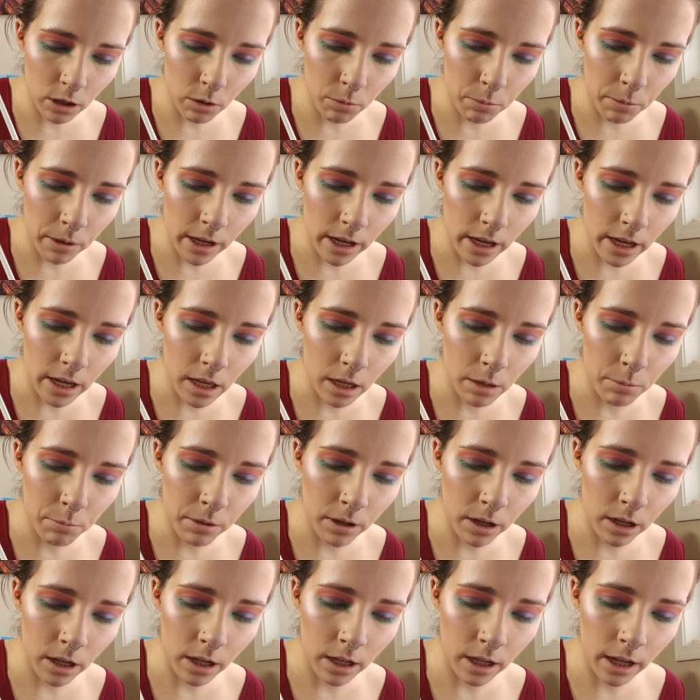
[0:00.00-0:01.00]
opaque,
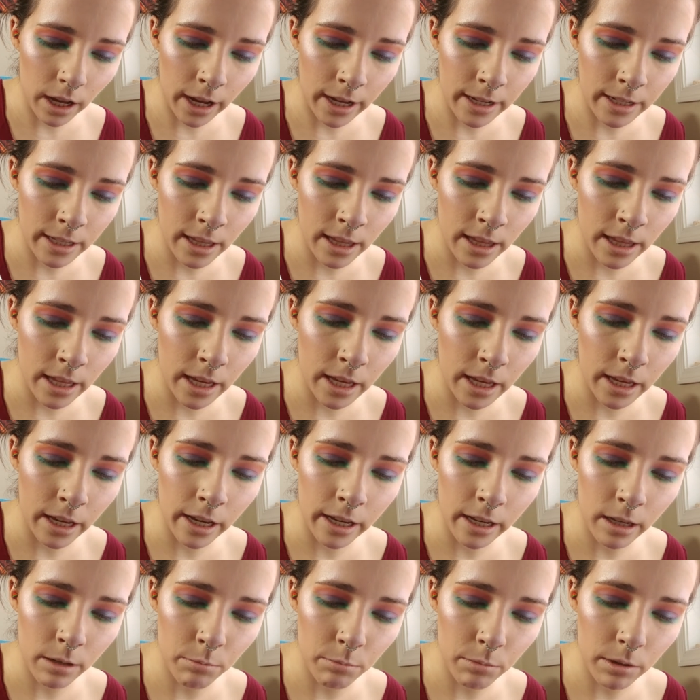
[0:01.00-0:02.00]
but I think I
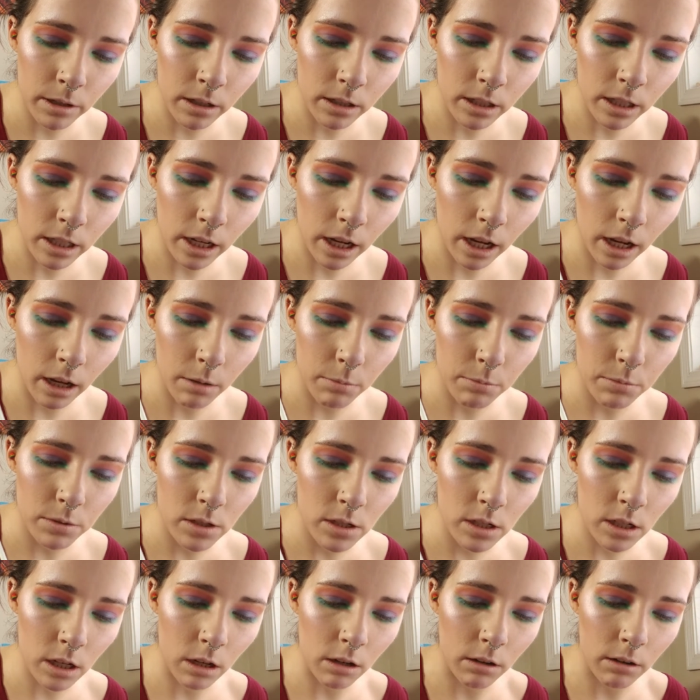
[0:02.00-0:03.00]
can build it up,
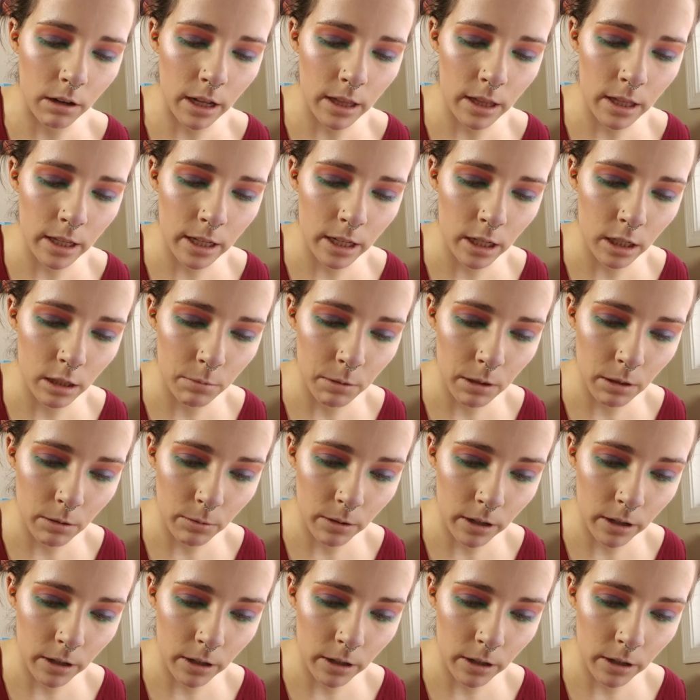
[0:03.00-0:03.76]
so I think it'll be